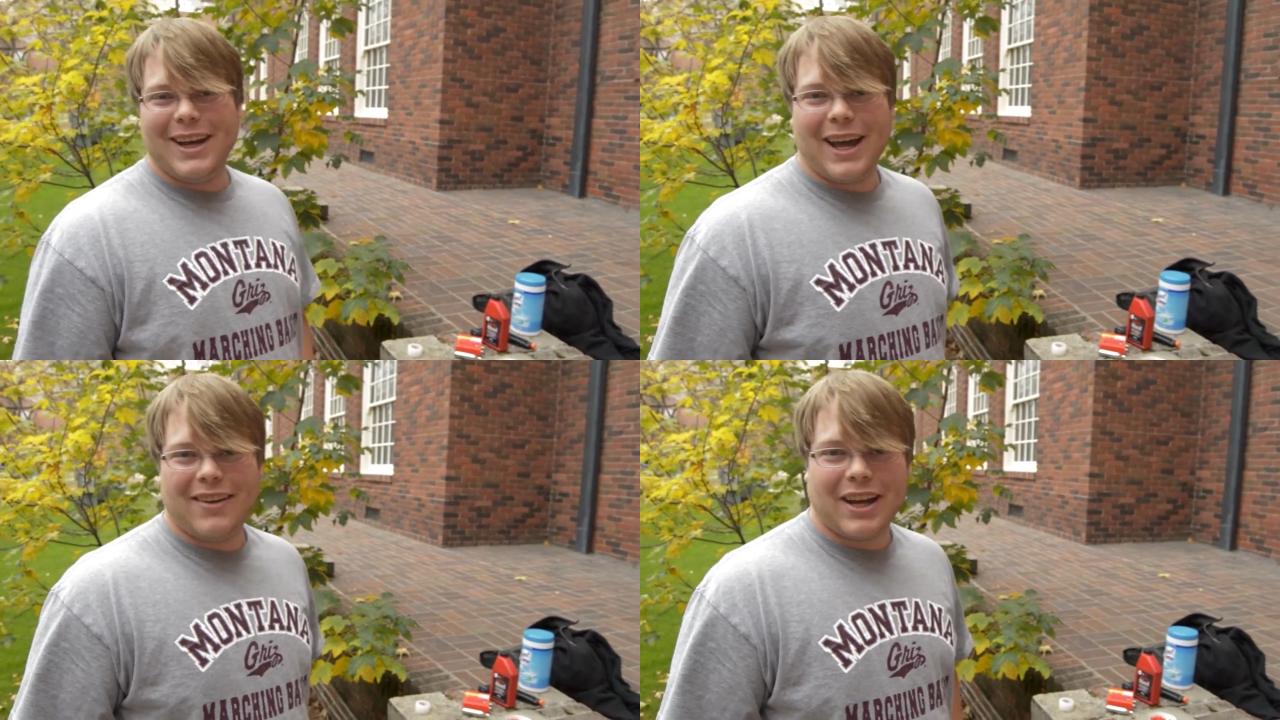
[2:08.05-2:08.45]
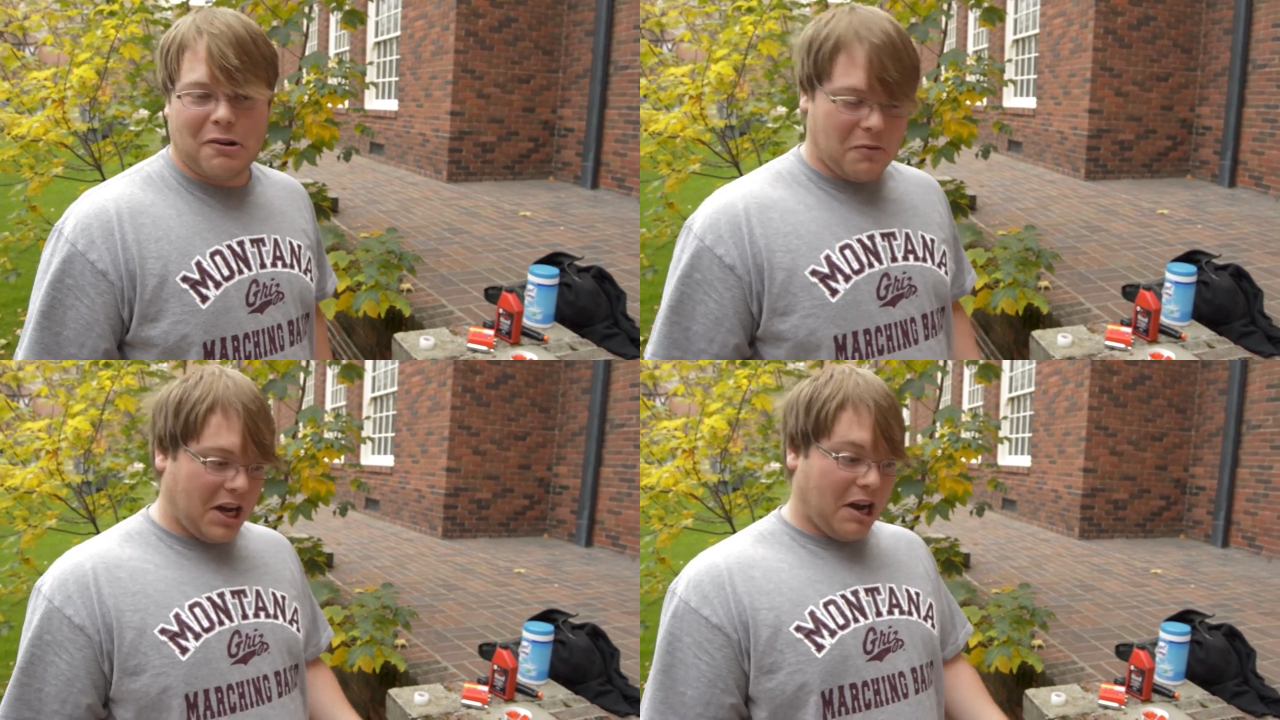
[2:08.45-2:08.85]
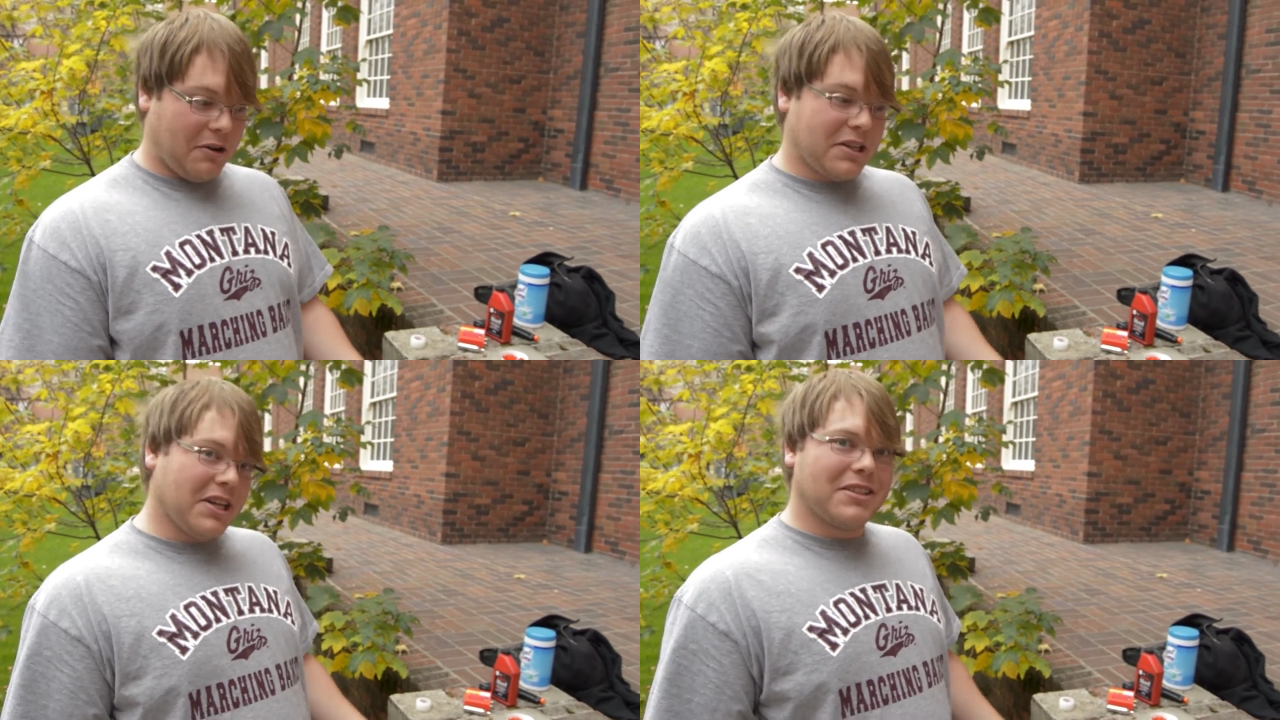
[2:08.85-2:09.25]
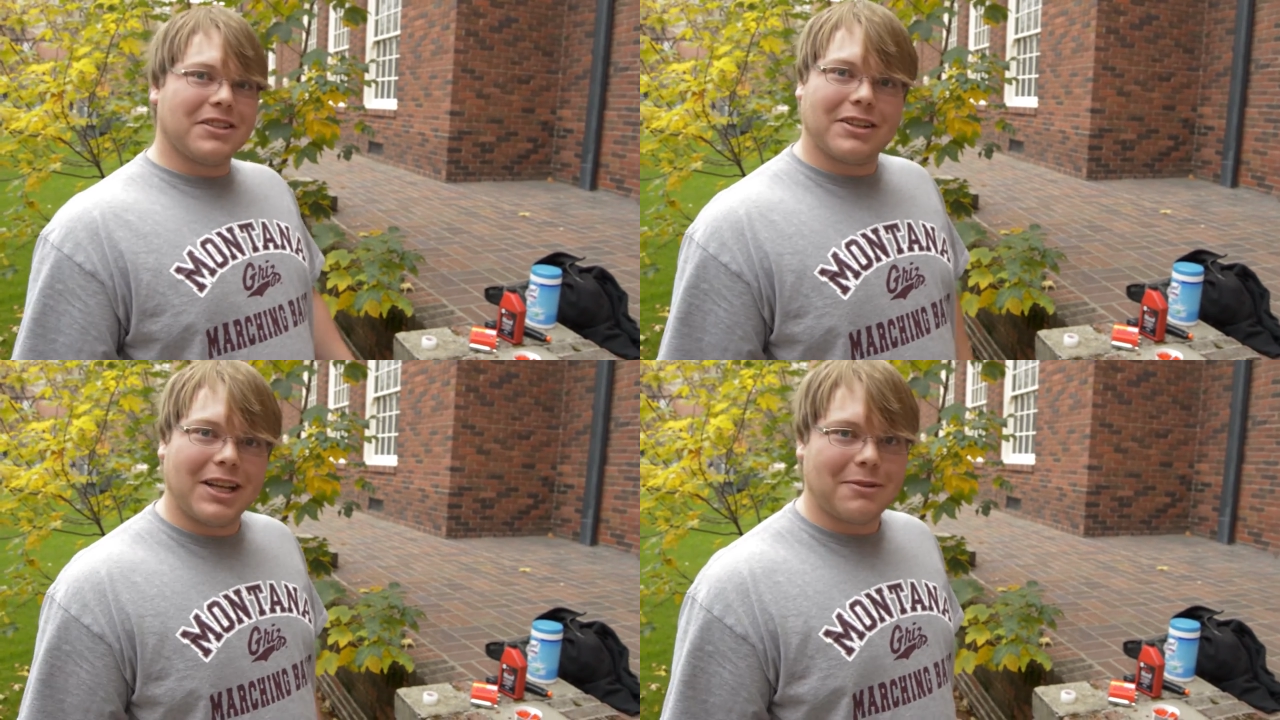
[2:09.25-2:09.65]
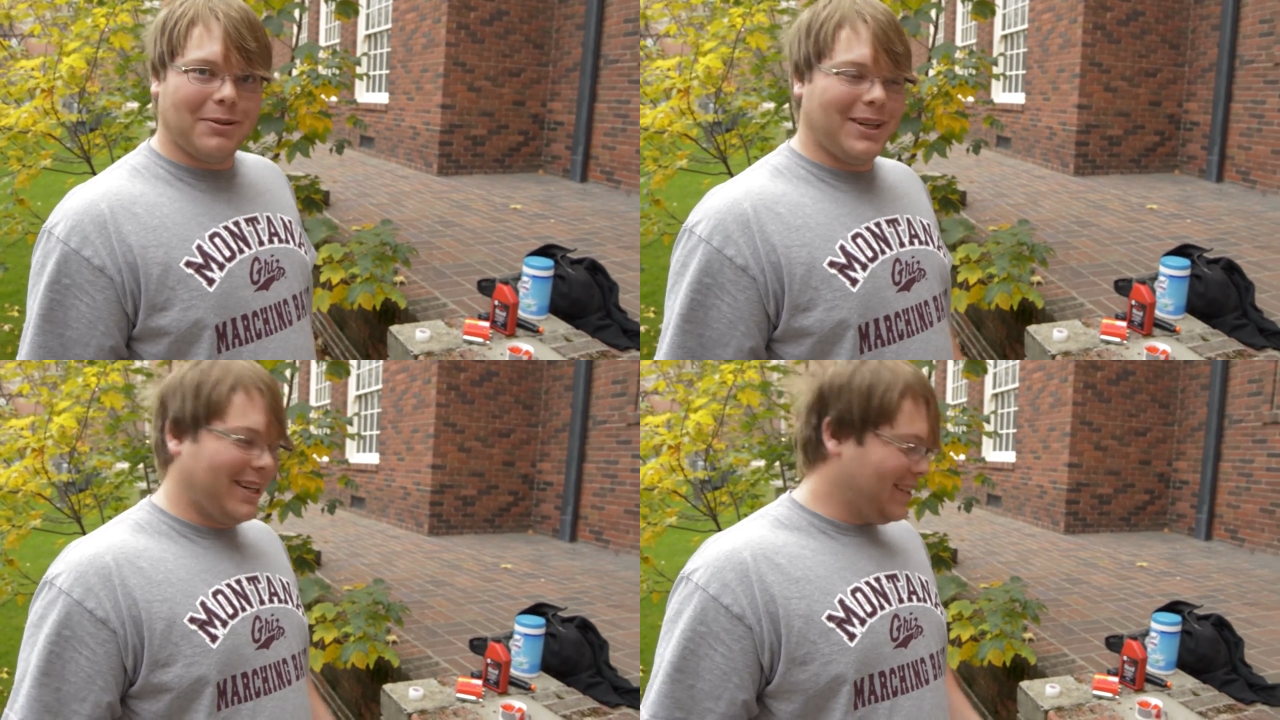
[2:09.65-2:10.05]
And I'm like, wow, it does look like
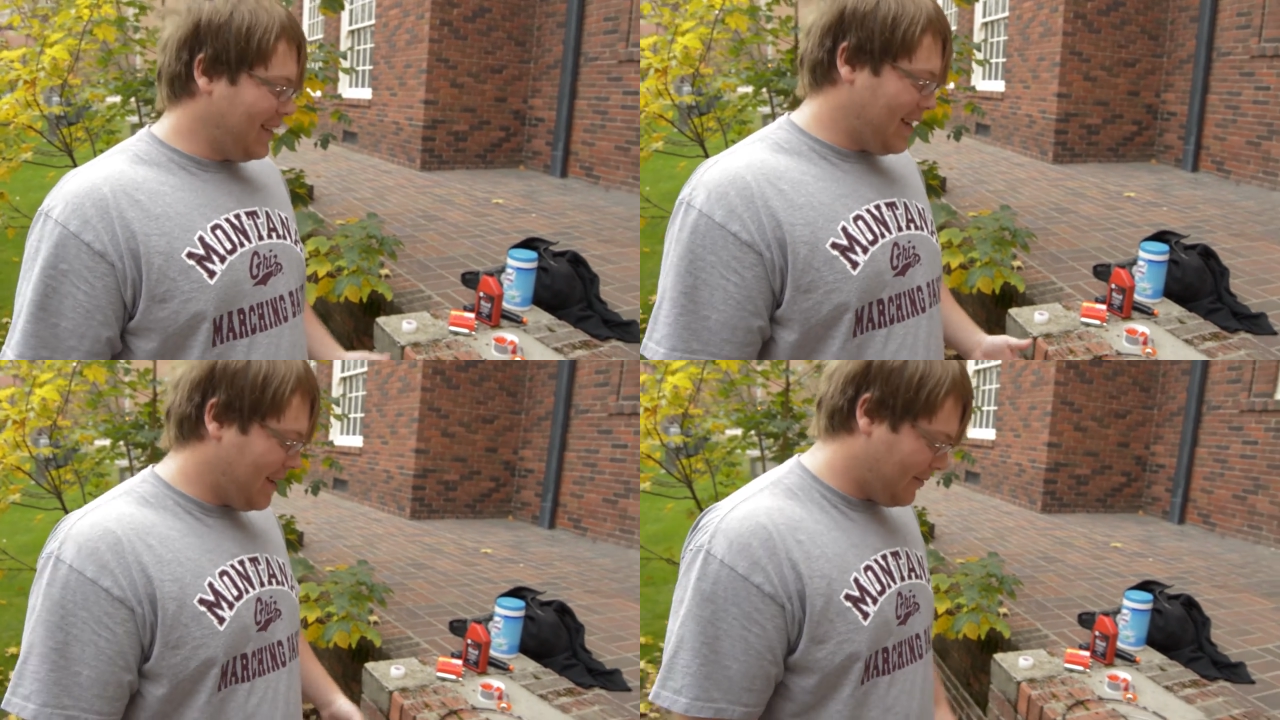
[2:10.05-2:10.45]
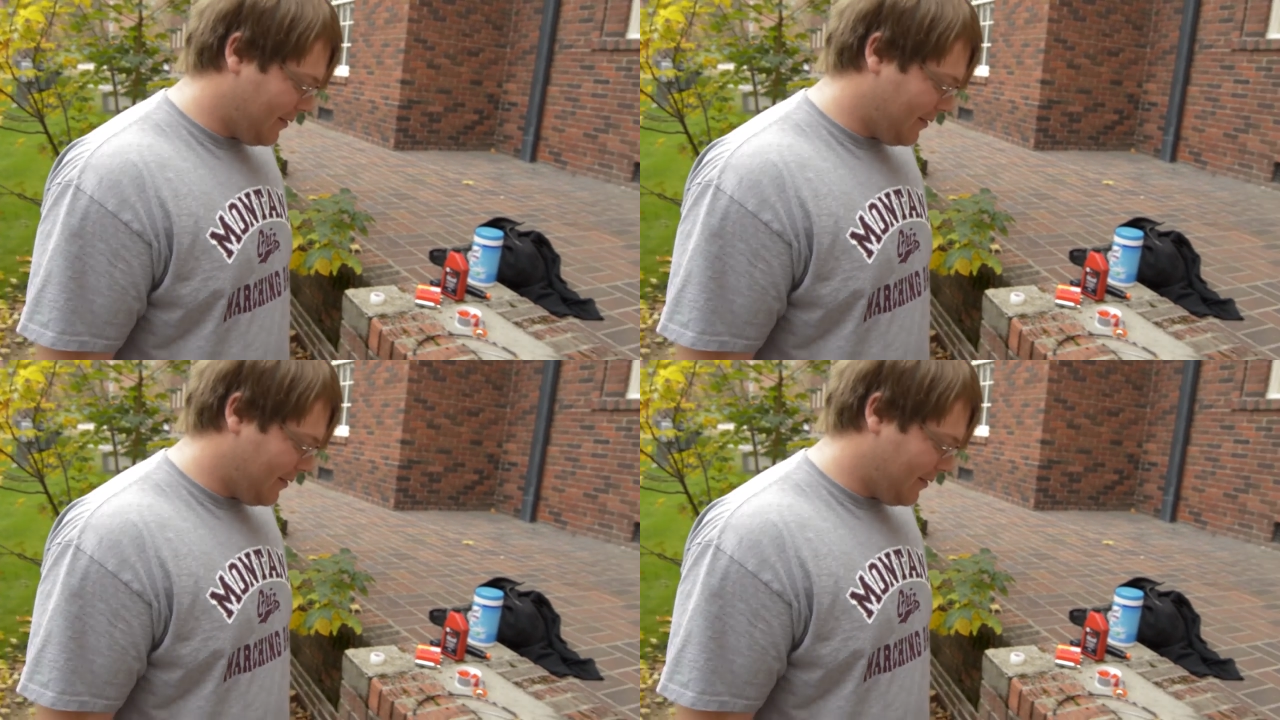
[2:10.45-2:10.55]
blood. I'm like,